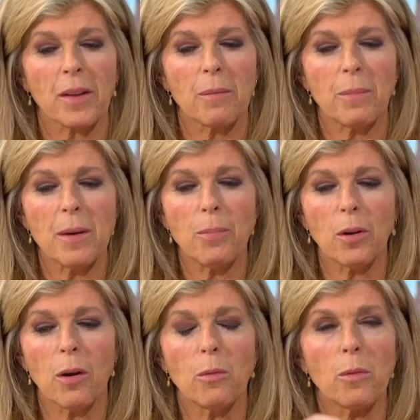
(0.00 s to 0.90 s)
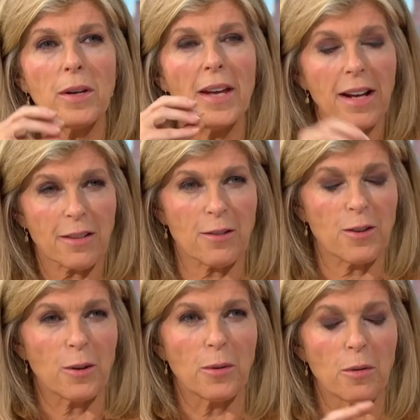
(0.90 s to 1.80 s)
people are next
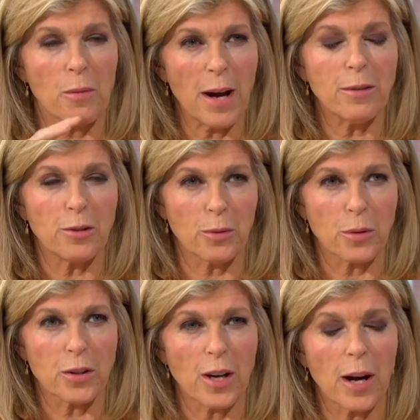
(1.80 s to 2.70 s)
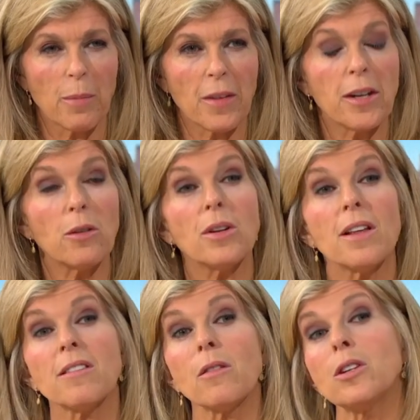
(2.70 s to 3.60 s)
to you and around mm. you all the time, but they're not
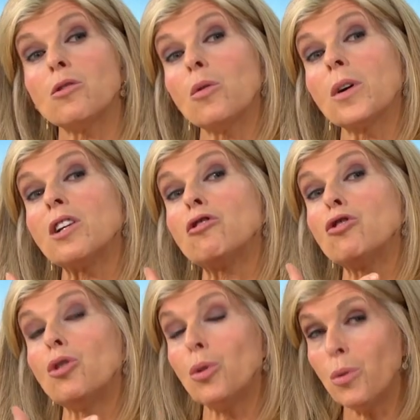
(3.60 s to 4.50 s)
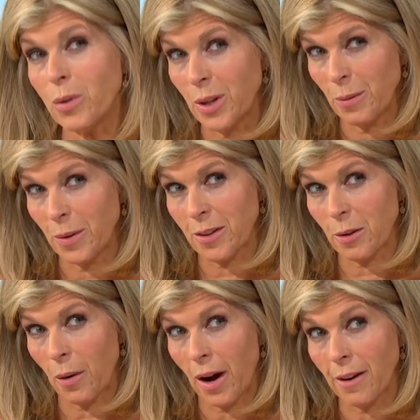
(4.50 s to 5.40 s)
necessarily talking to you as the
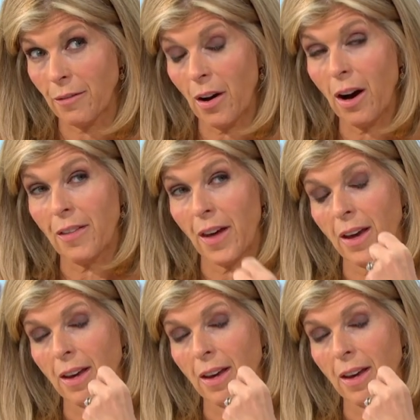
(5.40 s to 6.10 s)
yes. wife, are they?